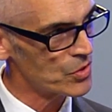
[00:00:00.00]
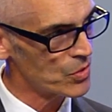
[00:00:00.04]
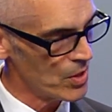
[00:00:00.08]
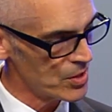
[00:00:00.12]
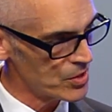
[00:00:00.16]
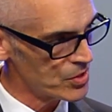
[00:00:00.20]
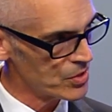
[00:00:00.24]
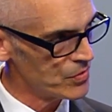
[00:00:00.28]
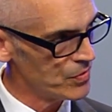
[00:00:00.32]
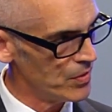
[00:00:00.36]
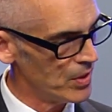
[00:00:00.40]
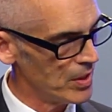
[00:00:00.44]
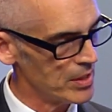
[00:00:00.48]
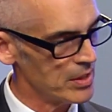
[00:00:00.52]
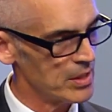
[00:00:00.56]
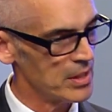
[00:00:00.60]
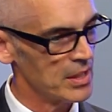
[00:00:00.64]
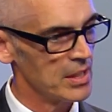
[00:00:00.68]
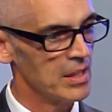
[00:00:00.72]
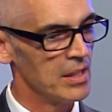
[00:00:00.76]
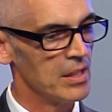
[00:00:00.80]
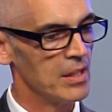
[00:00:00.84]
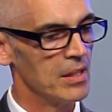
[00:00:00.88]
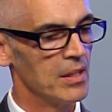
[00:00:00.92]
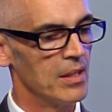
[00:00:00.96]
Trust Fund.
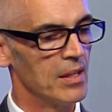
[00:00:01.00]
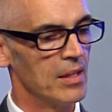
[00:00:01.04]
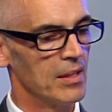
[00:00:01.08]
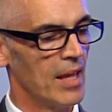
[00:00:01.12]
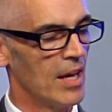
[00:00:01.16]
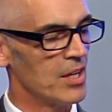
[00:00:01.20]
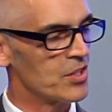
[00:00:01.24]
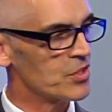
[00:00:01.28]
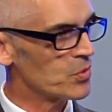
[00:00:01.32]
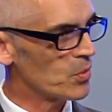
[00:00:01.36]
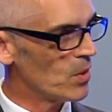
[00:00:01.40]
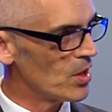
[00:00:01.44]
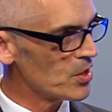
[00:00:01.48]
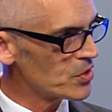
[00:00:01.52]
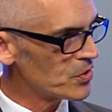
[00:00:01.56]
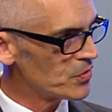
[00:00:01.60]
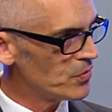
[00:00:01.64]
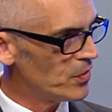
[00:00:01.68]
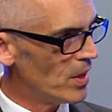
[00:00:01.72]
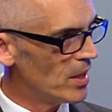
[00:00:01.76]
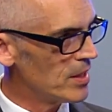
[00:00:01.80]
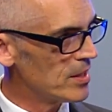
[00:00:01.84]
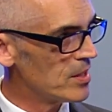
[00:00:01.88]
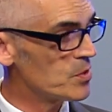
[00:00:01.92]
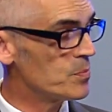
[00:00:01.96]
That trust
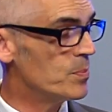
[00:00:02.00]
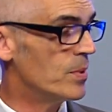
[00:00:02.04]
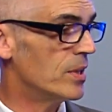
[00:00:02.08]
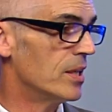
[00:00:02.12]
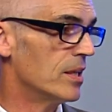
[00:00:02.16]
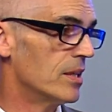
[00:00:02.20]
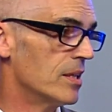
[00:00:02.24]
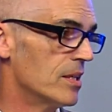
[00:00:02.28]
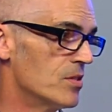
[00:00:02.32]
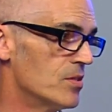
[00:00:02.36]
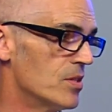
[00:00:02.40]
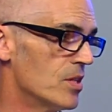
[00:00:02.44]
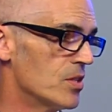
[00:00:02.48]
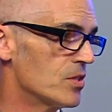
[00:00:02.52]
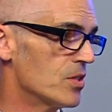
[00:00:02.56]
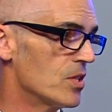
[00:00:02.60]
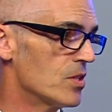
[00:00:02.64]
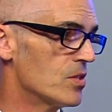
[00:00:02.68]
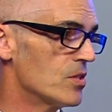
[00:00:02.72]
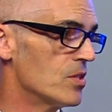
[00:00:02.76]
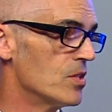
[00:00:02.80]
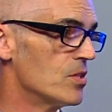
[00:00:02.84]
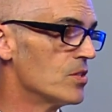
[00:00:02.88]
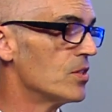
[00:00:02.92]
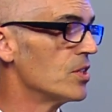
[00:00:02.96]
fund has been in
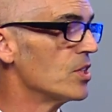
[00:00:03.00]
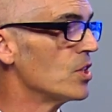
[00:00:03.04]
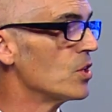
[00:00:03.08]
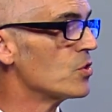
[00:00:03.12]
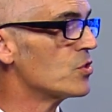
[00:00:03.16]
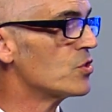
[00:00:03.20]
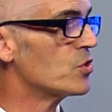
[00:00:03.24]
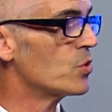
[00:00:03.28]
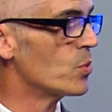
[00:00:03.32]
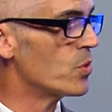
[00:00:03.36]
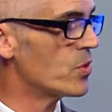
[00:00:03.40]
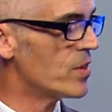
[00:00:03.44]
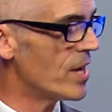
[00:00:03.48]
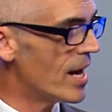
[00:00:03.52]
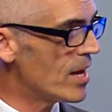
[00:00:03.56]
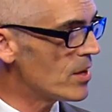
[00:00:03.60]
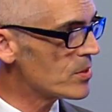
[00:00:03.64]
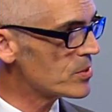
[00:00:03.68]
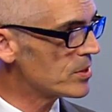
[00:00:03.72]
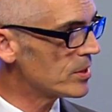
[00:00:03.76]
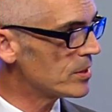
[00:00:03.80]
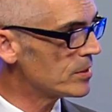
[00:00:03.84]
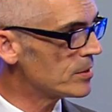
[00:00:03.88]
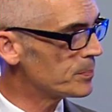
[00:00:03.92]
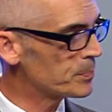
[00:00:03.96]
existence since the year
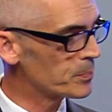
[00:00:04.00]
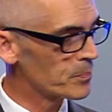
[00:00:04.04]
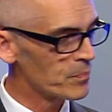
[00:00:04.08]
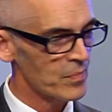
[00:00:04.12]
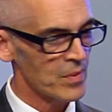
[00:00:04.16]
2000,